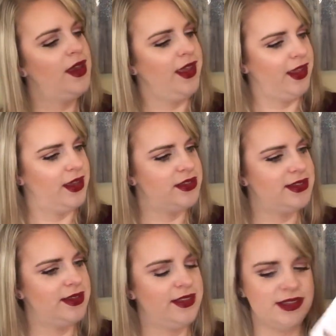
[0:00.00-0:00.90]
and
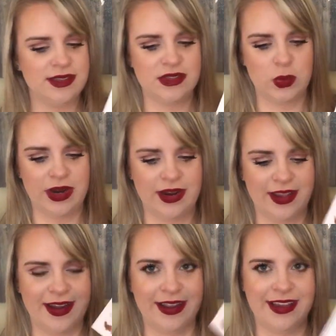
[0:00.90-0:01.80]
this is where it
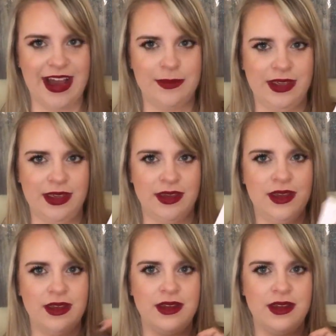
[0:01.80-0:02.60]
kind of got me,